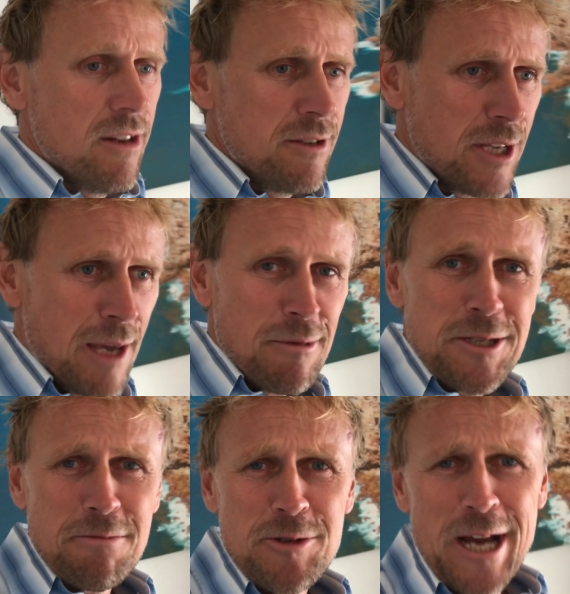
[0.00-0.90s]
to get me
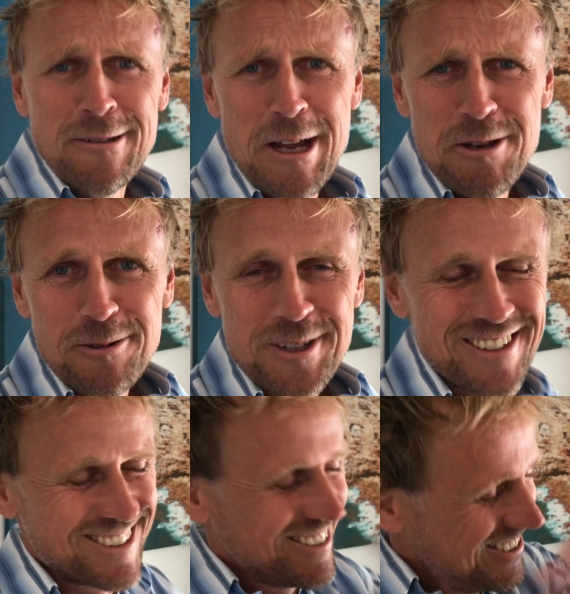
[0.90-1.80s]
some Jack Daniels.
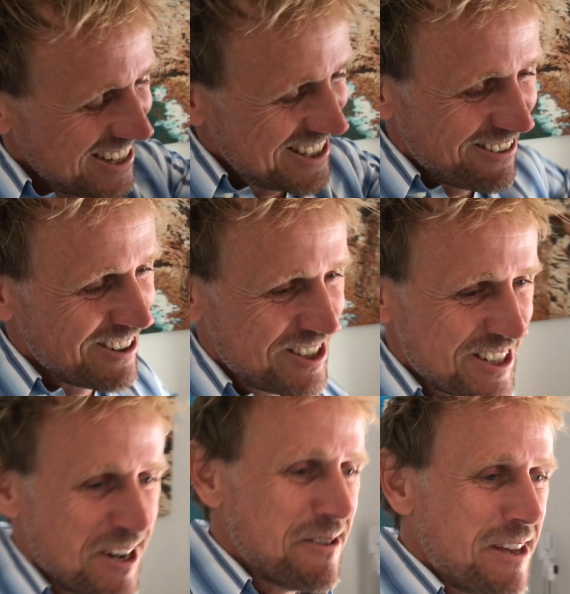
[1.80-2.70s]
That's not what she's
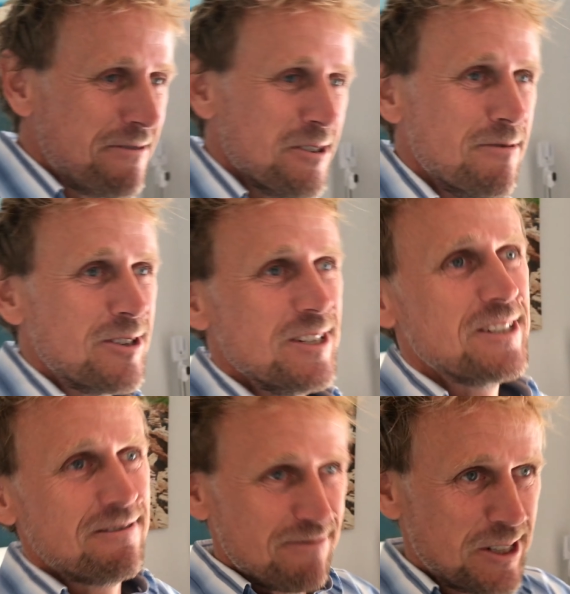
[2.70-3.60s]
going there for, but she's
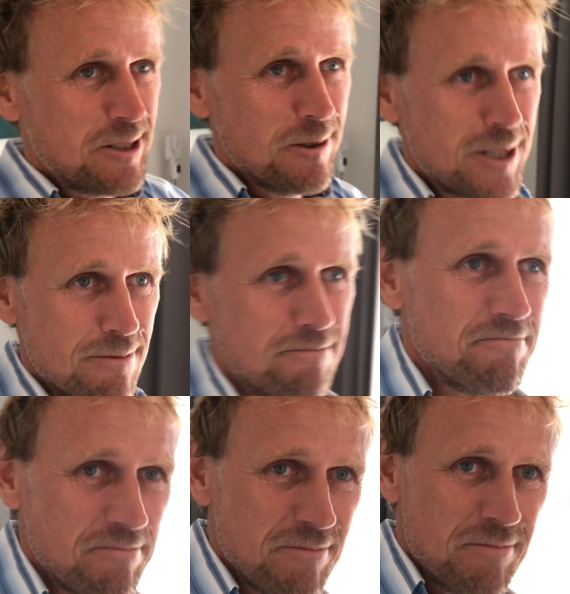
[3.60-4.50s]
going to do some
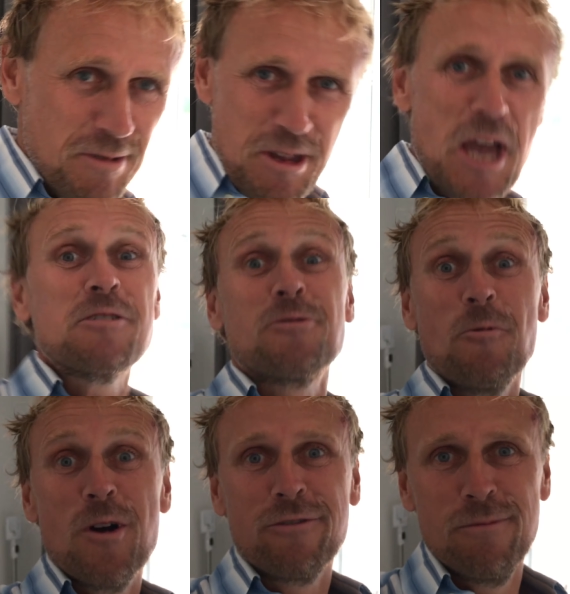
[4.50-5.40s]
extra
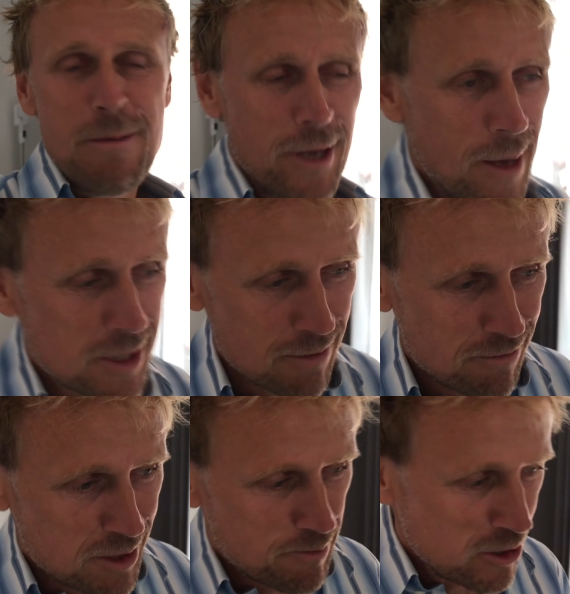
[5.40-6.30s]
work for me, pick up
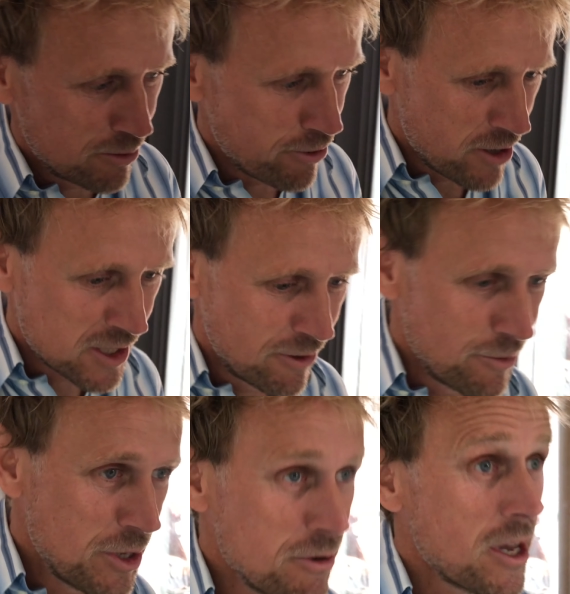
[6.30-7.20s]
some special products from
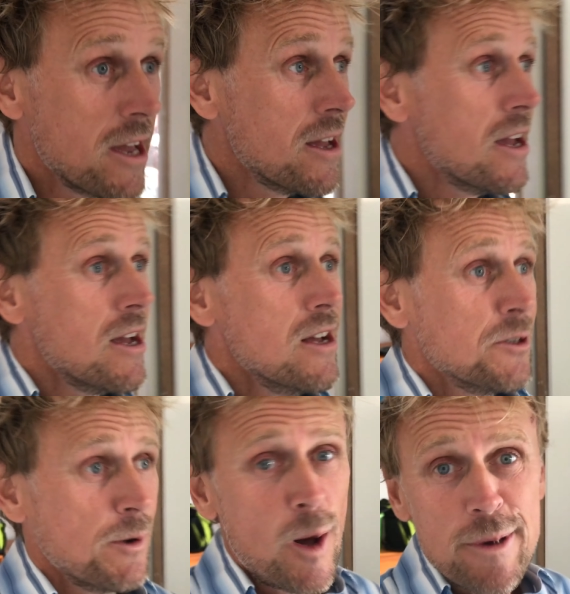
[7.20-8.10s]
the UK.
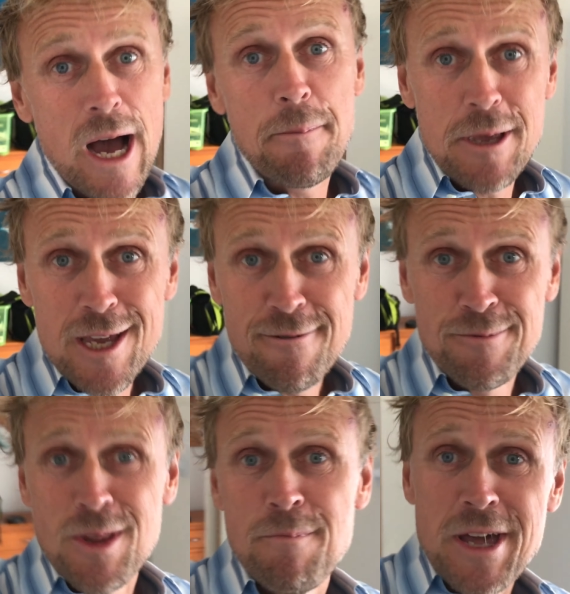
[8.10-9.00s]
So I'll be up here
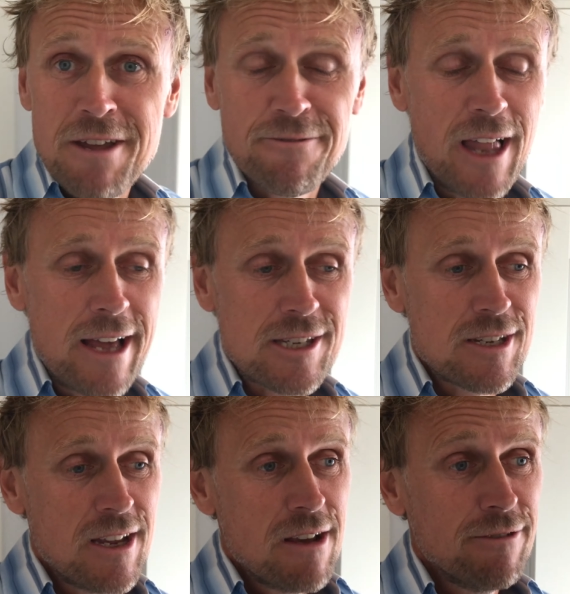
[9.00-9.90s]
from the Benny Flat
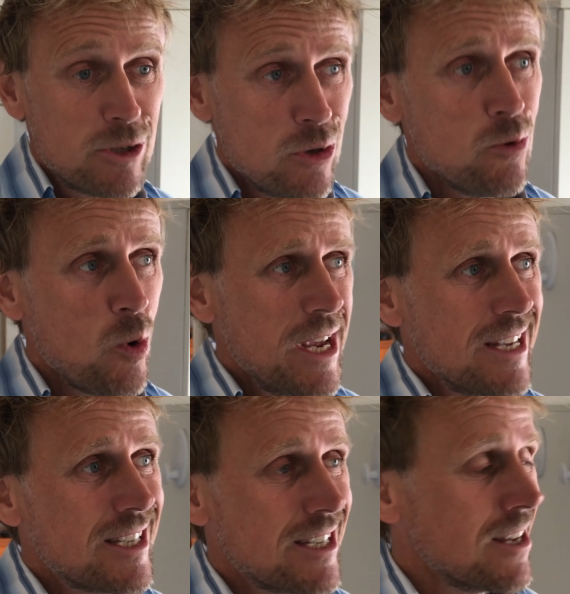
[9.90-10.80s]
for 2
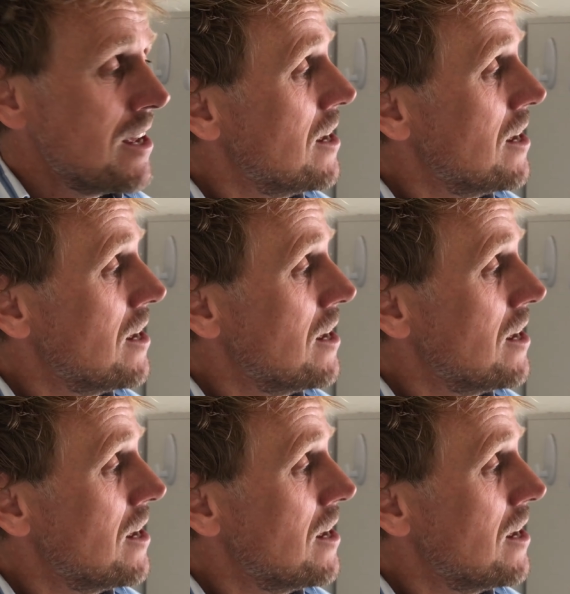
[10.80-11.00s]
weeks